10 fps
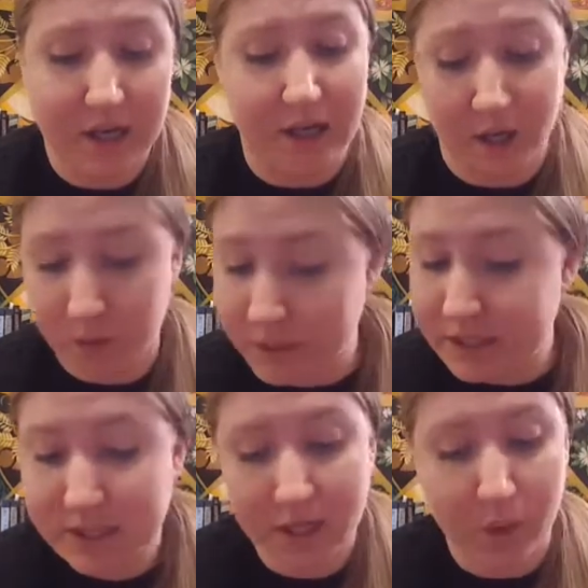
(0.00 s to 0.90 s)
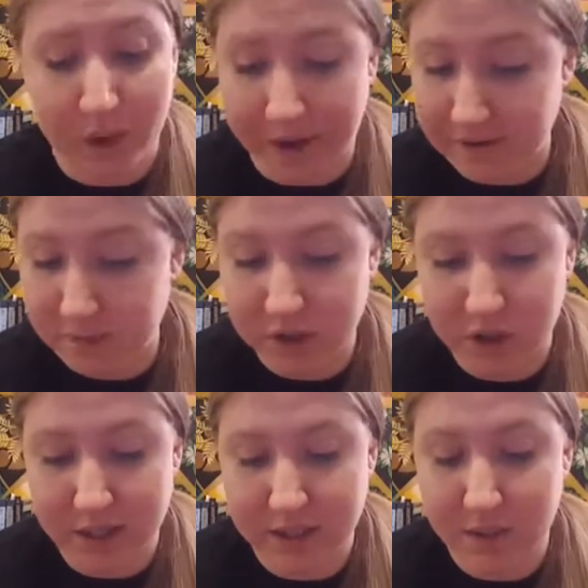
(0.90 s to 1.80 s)
and I always say you have to be
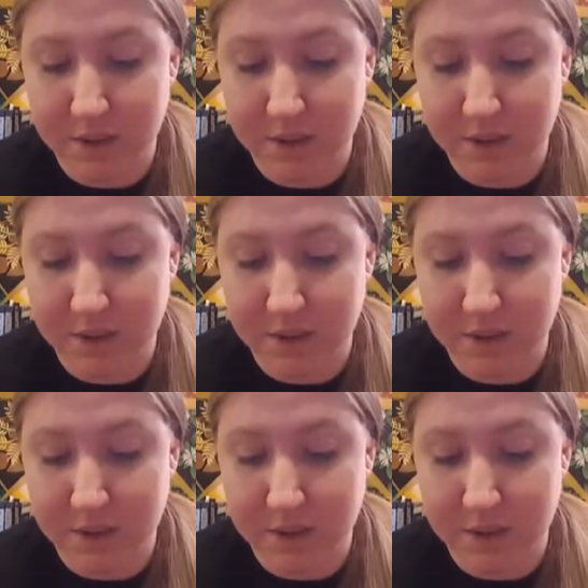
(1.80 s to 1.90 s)
attracted to the